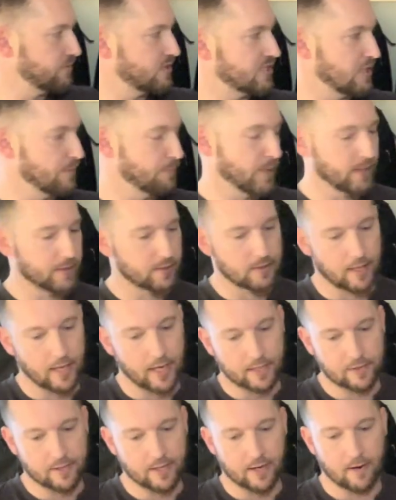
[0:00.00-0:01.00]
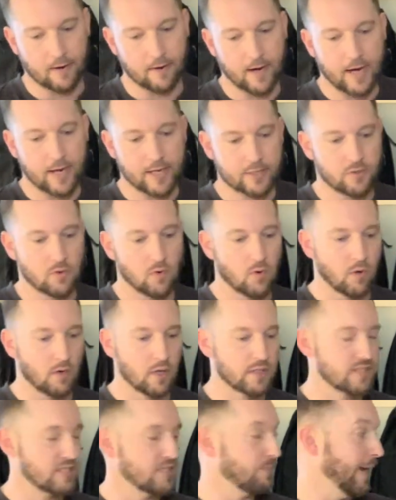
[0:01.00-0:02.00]
steep incline there on
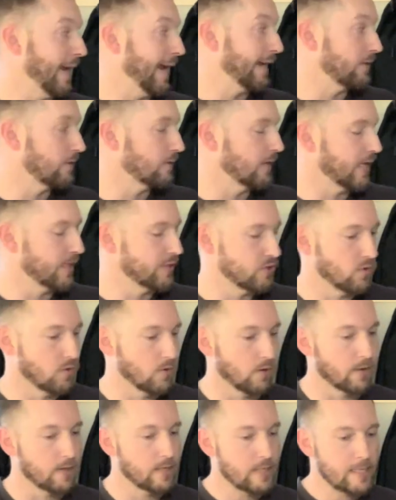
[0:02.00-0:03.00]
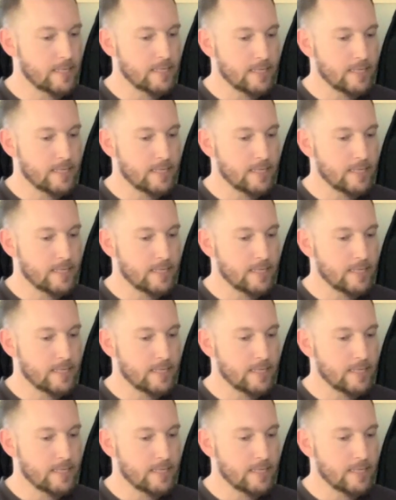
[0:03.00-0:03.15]
a steep angle on your